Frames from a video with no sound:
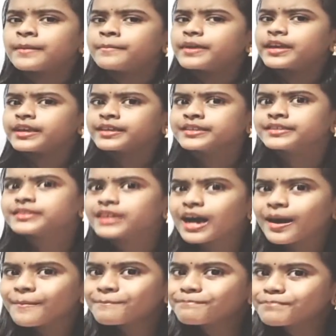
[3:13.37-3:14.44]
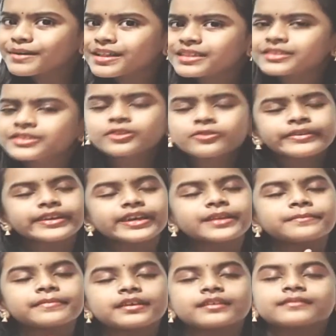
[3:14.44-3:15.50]
examples so we can
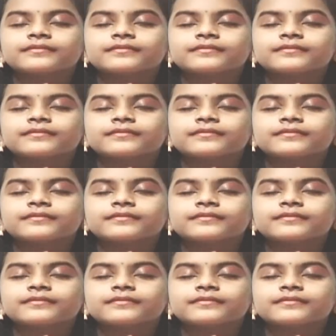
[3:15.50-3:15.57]
be